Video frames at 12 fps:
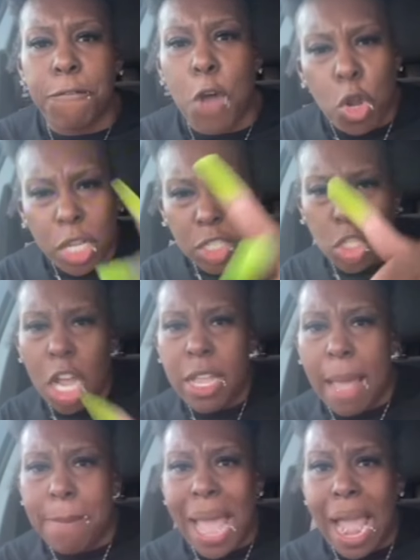Focus
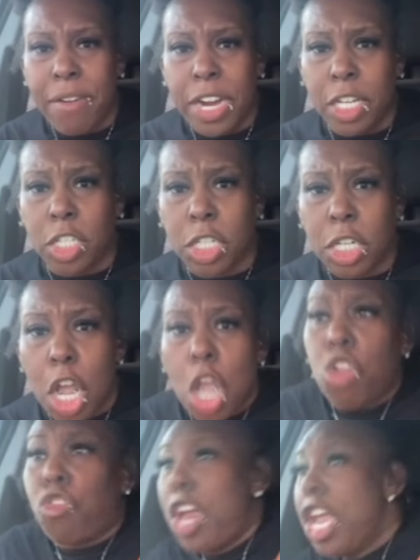on your marriage.
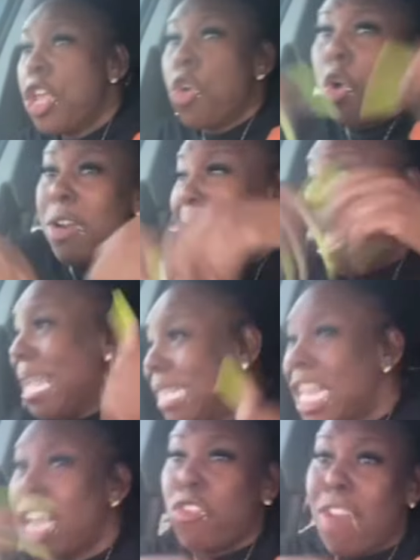
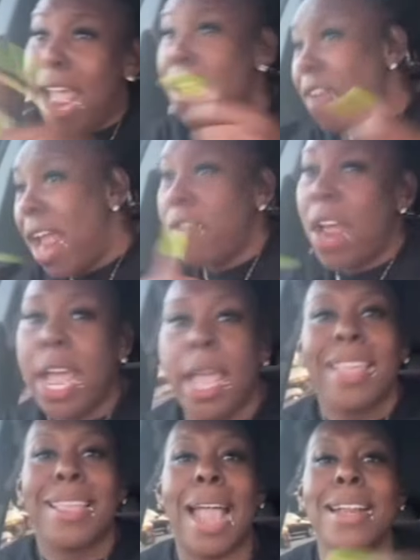Reunited,
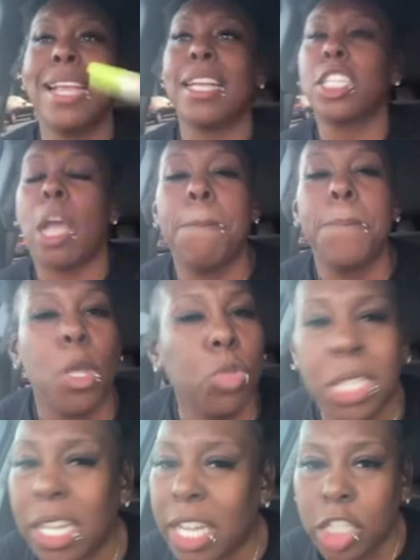ray. Y'all niggas, your
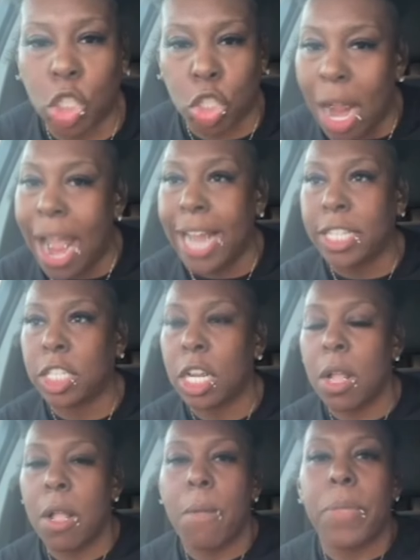music is trash.
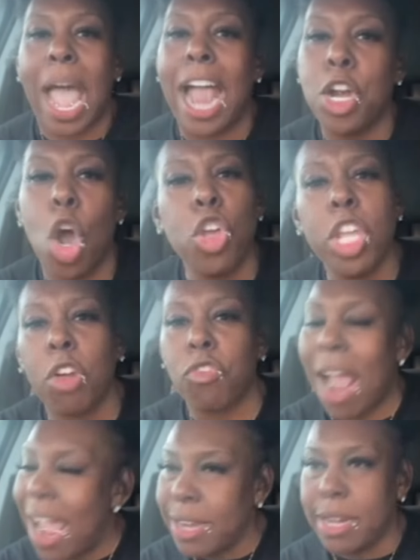I know your
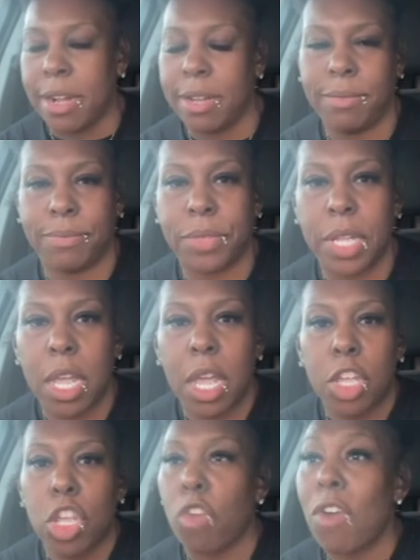writer
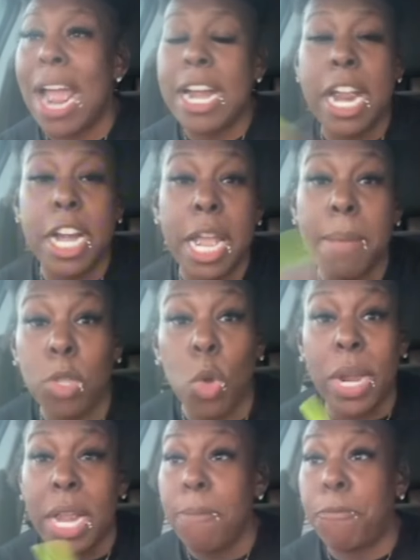and him,
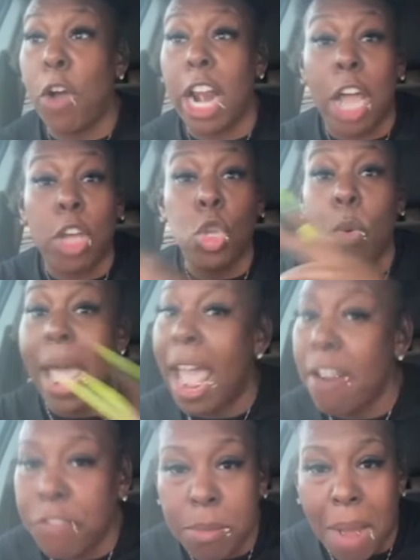you and him fall out. You and
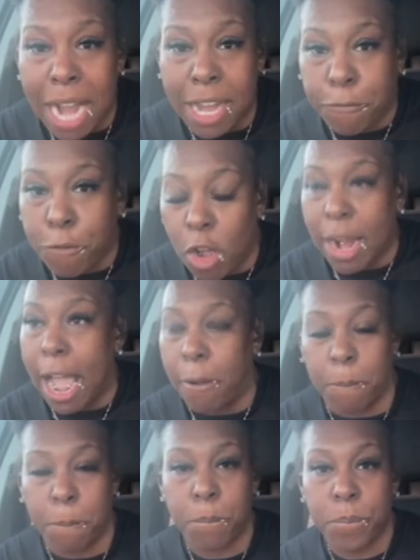everybody fall
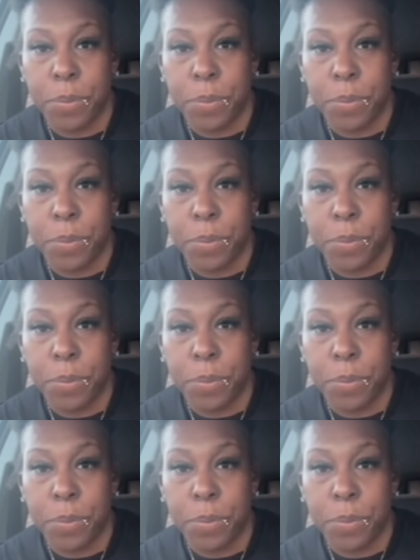out.